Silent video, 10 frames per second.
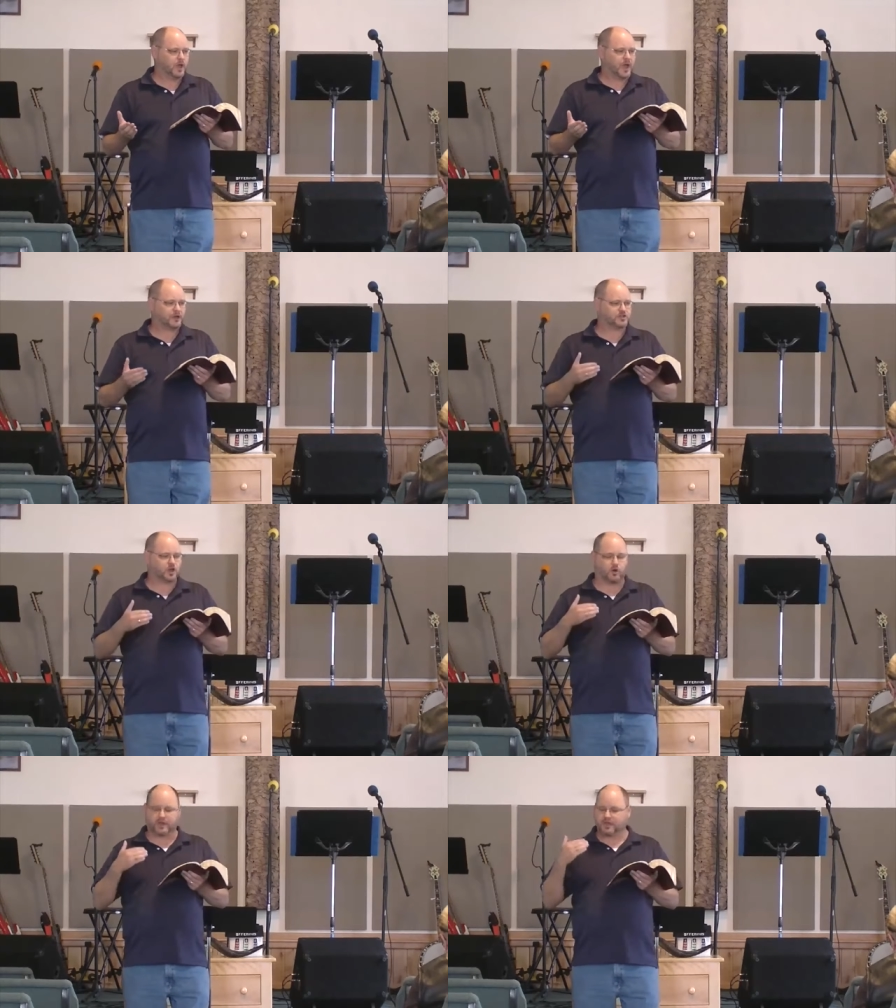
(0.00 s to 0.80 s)
And
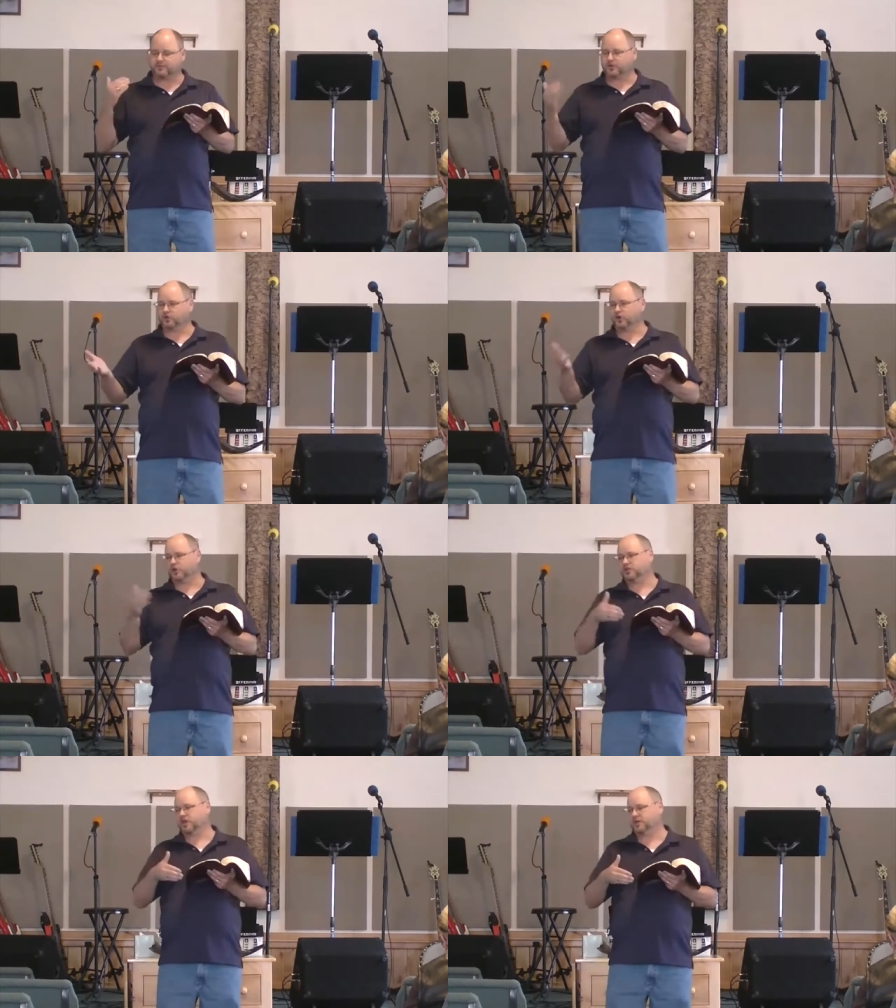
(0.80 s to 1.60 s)
so even
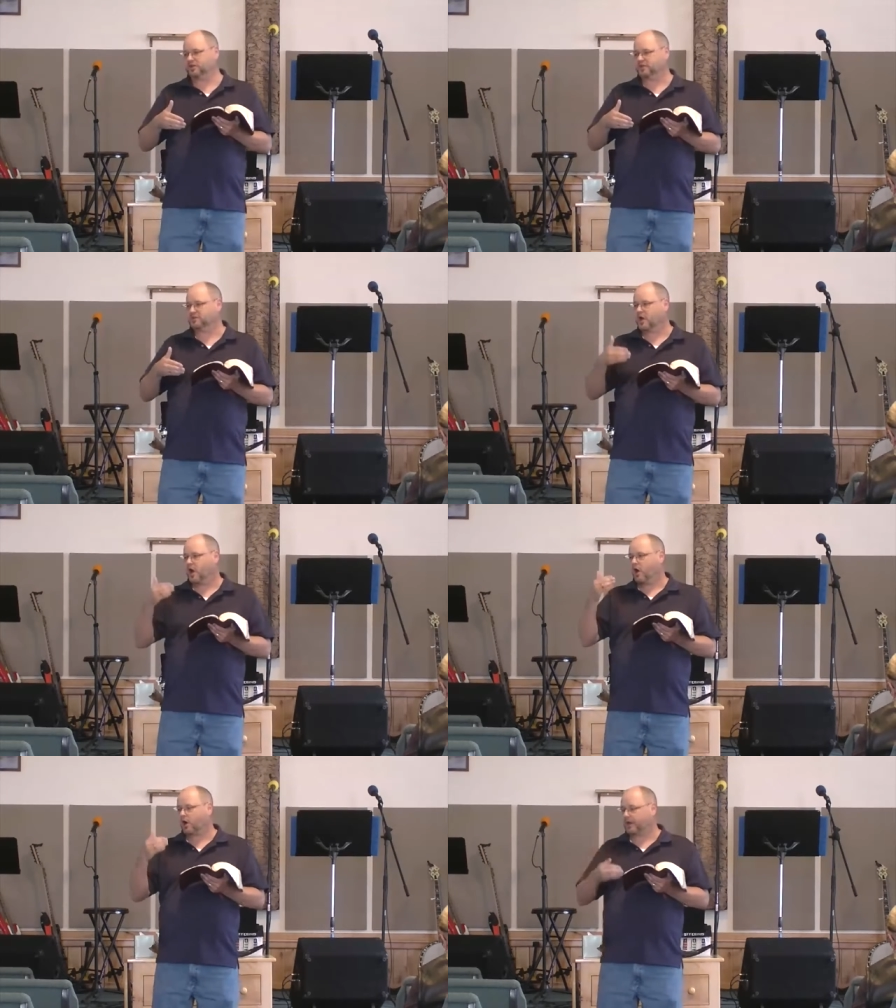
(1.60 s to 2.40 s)
good judges
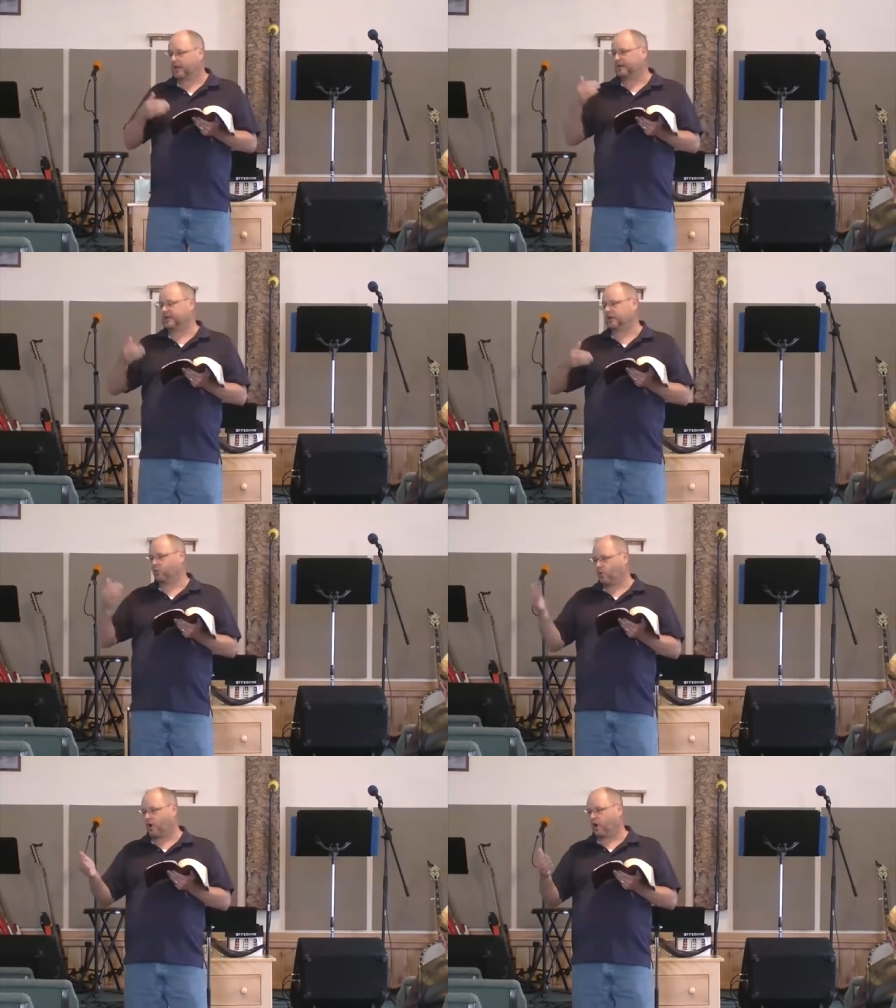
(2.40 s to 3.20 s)
are going to get
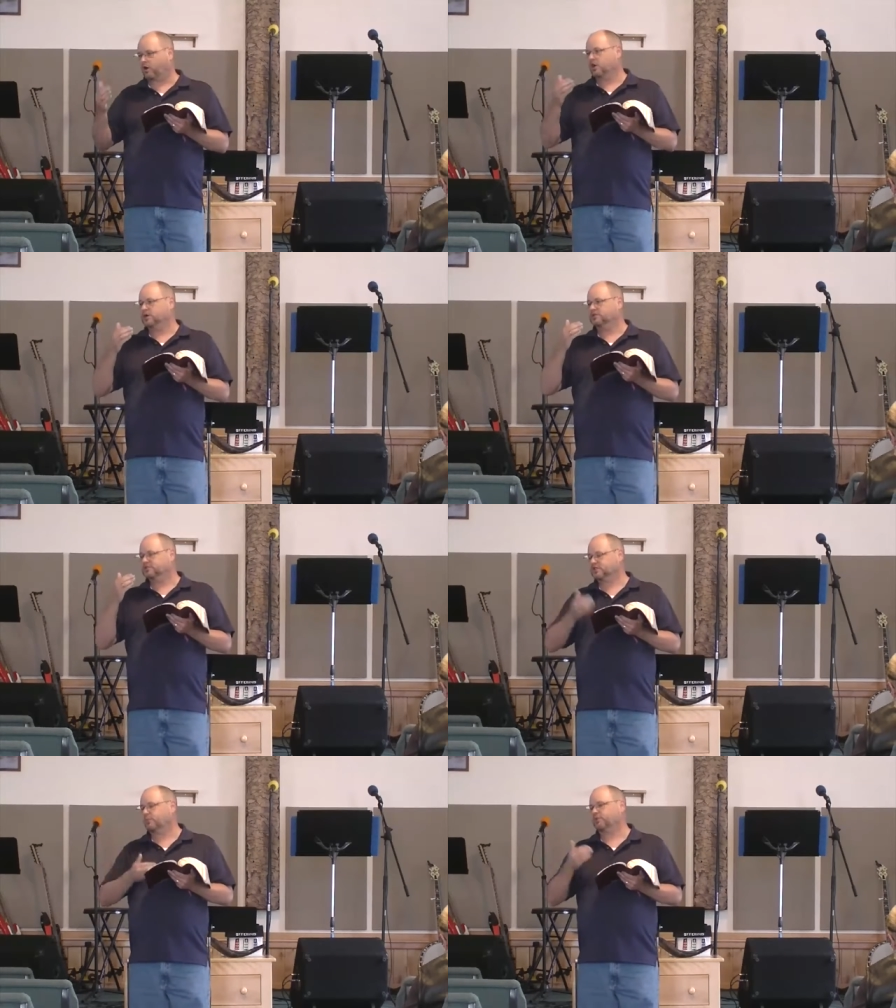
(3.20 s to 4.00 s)
it wrong
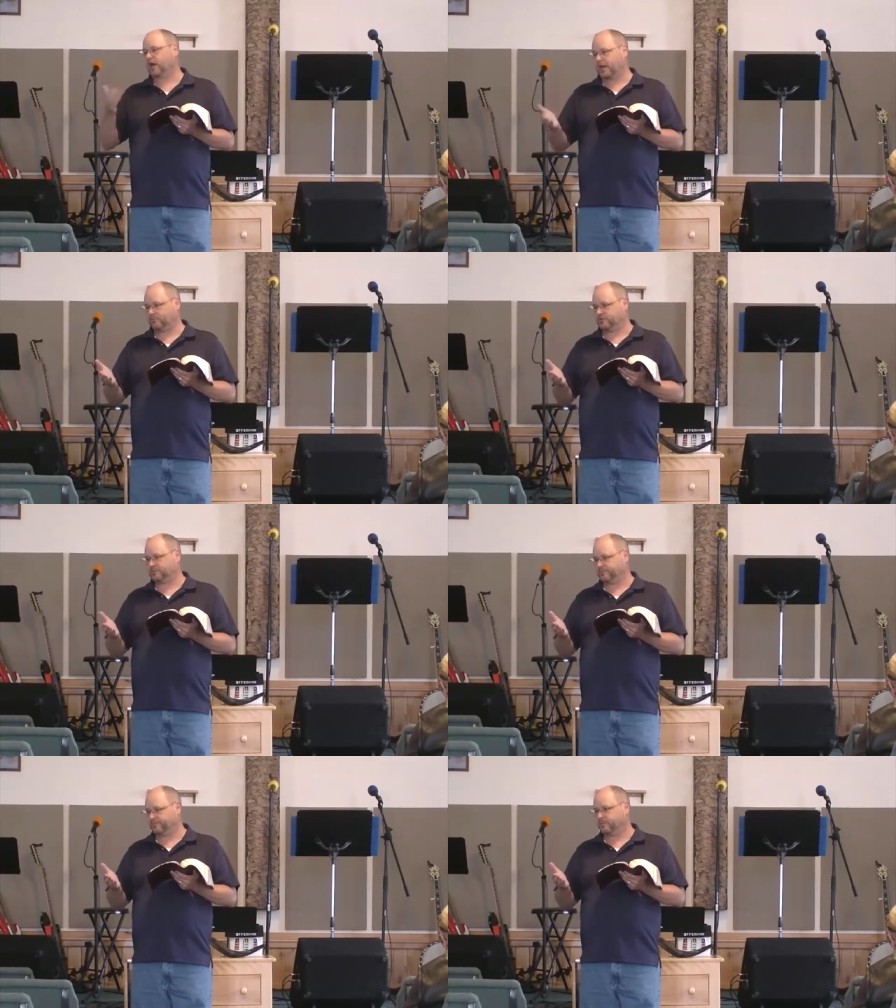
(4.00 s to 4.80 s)

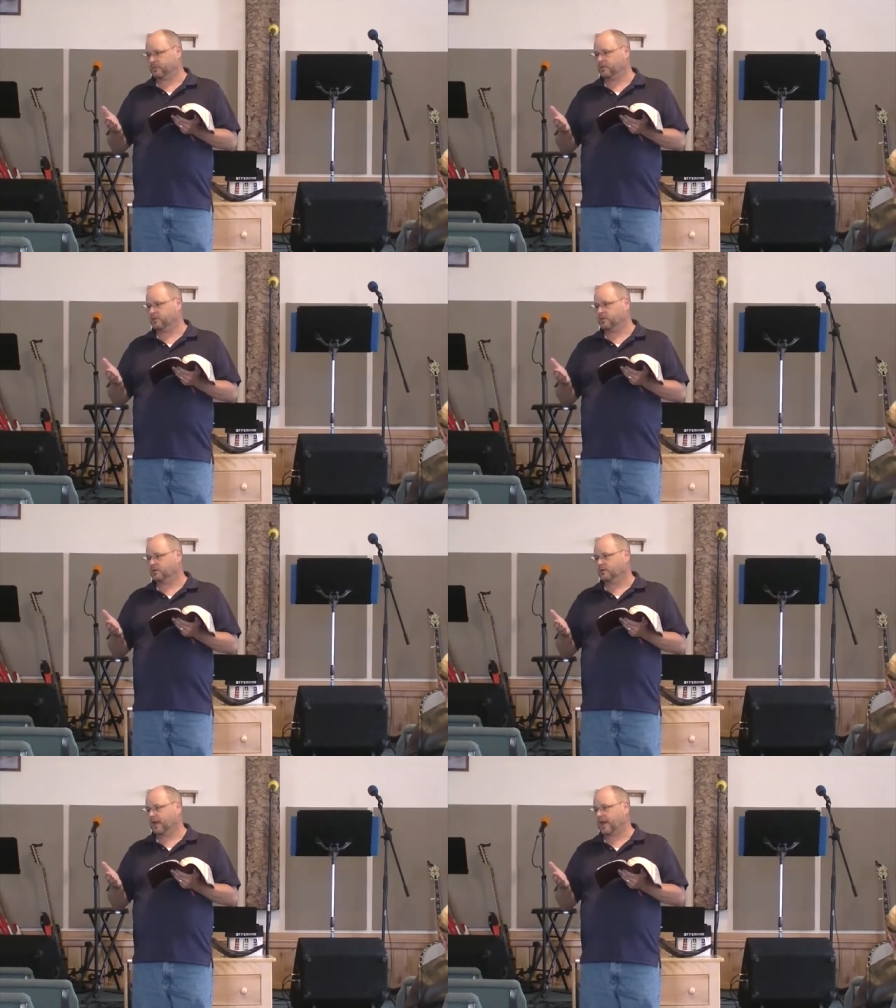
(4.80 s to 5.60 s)
sometimes.
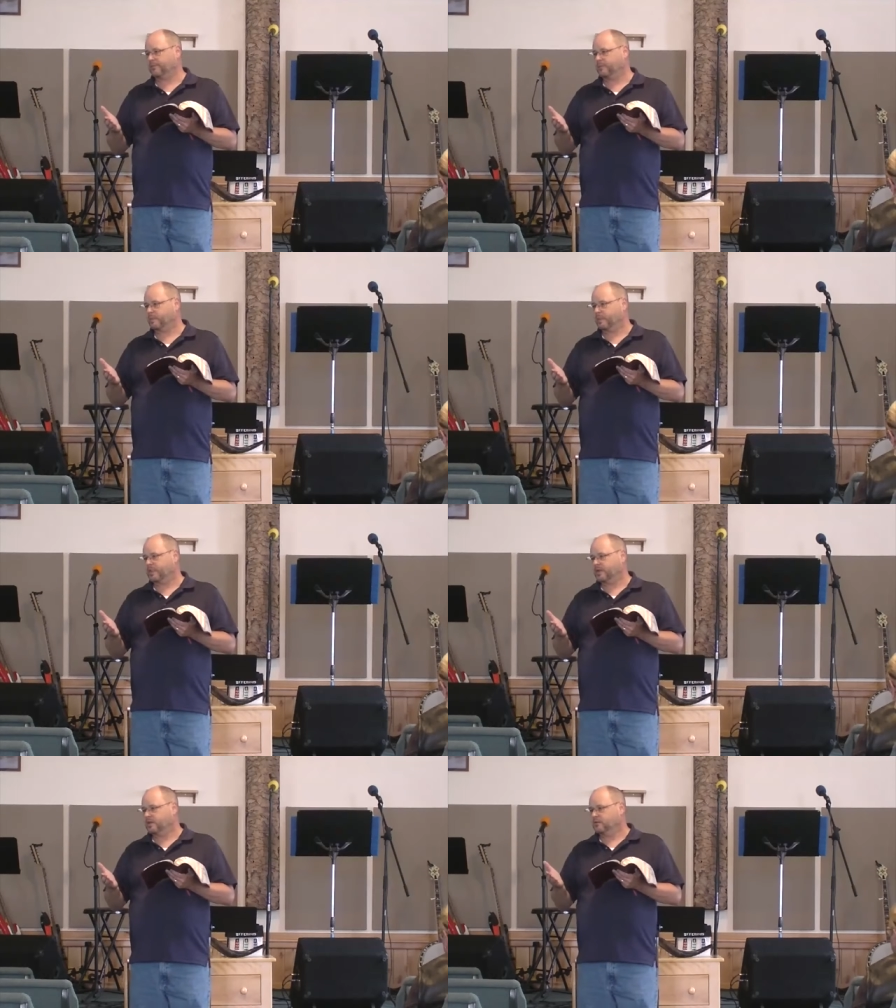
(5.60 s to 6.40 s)
Okay?
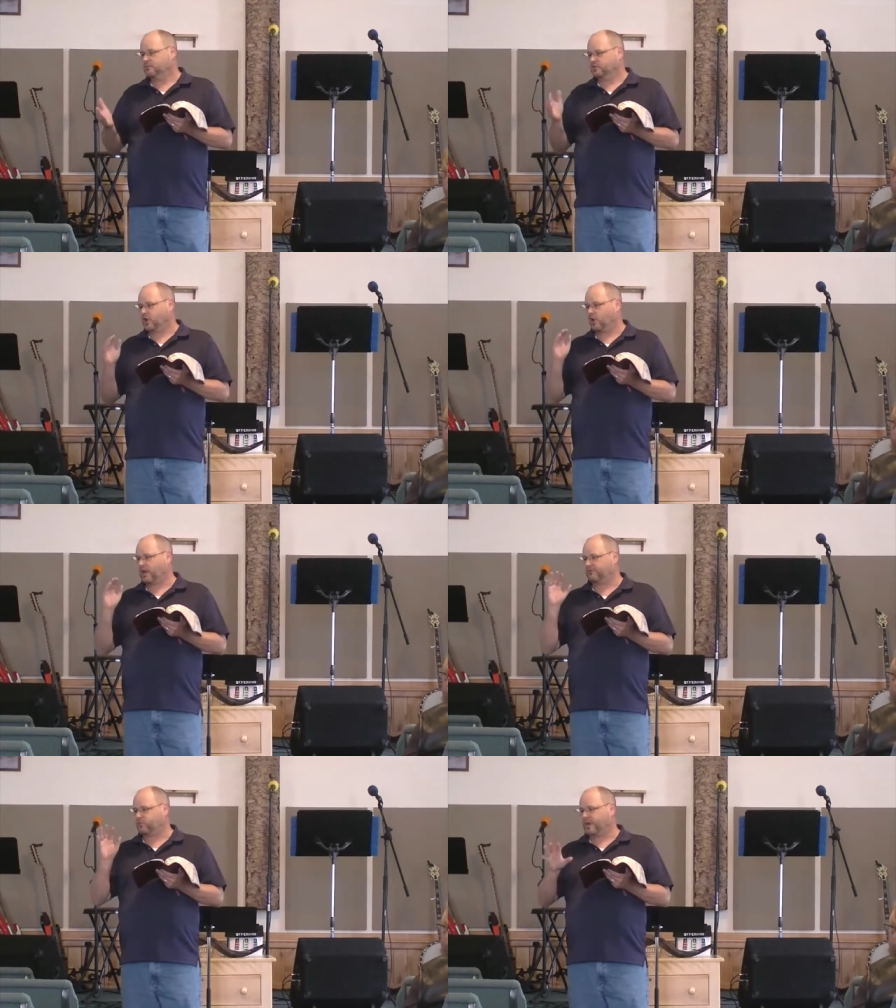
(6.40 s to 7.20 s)

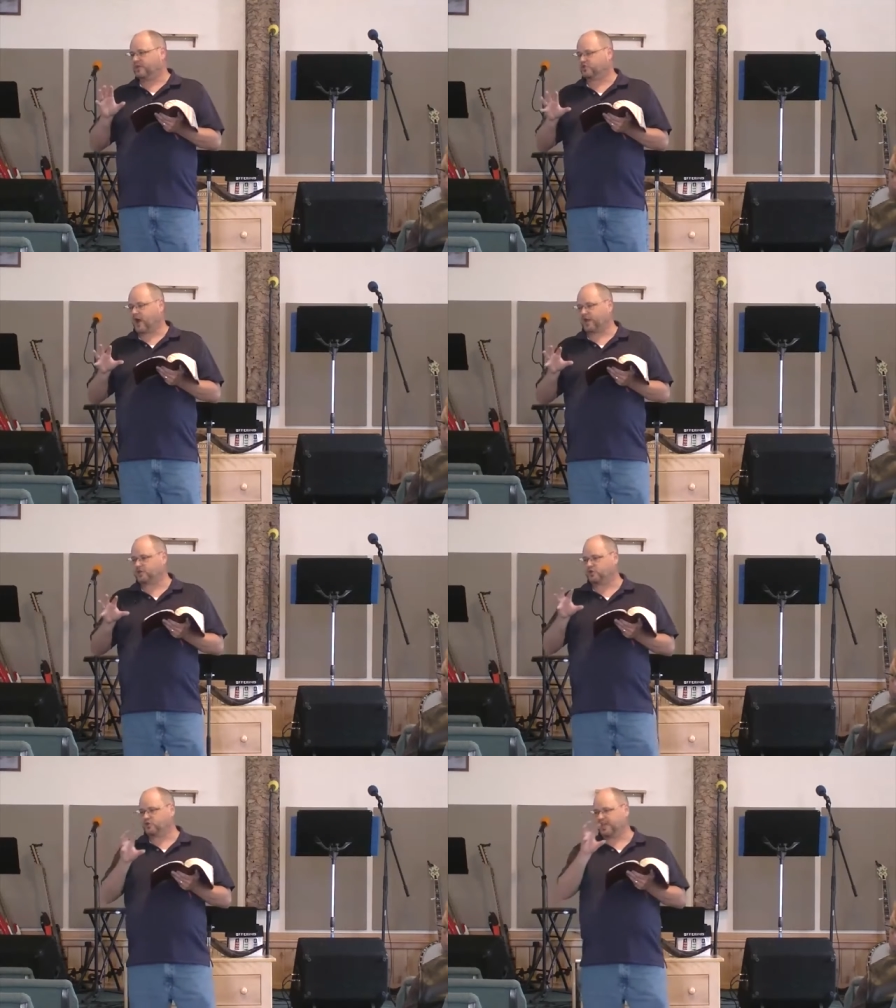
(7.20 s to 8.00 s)
So if we
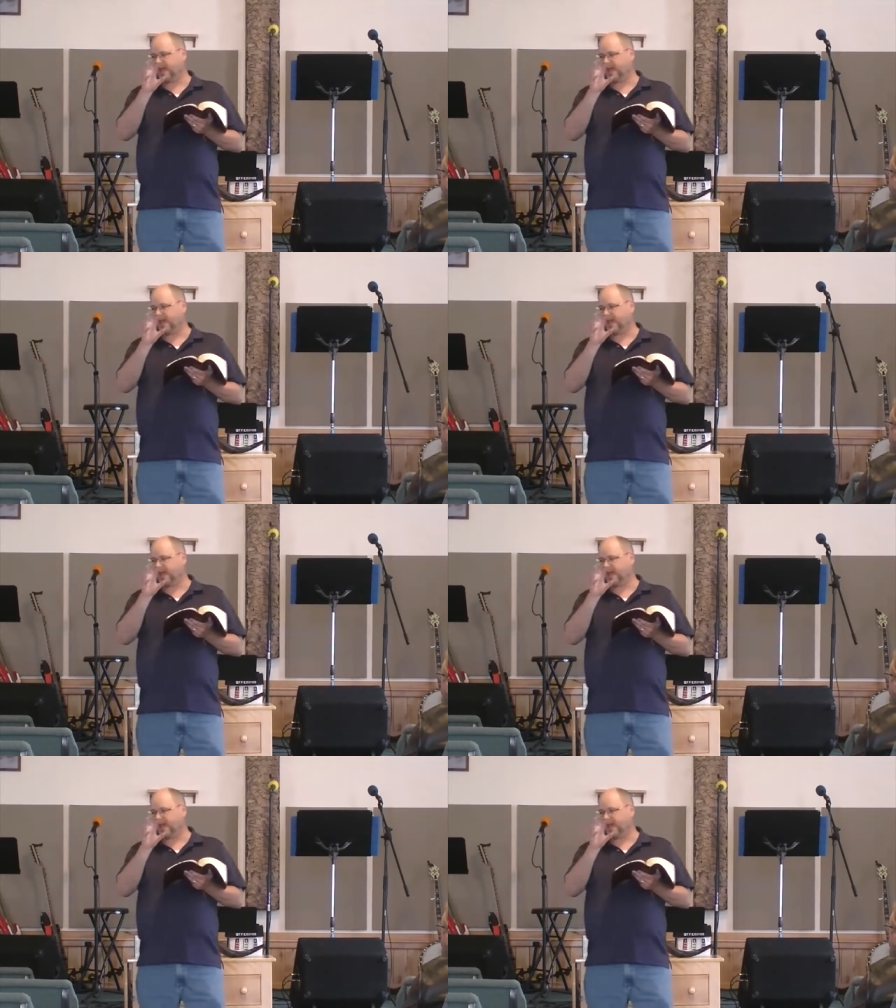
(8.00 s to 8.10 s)
try to